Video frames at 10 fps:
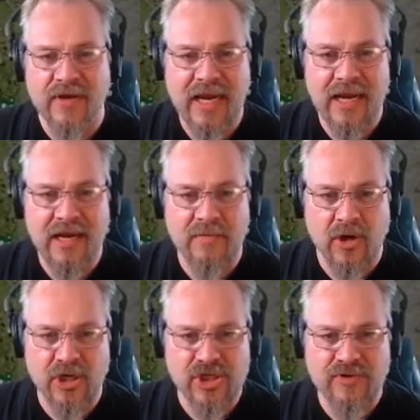kingdom
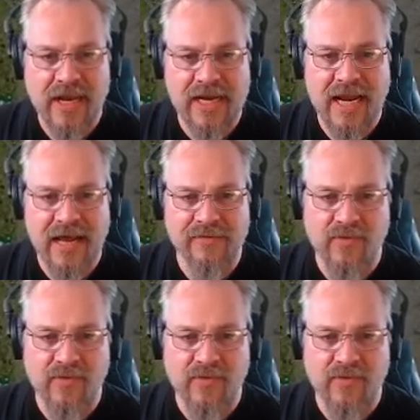are traded out of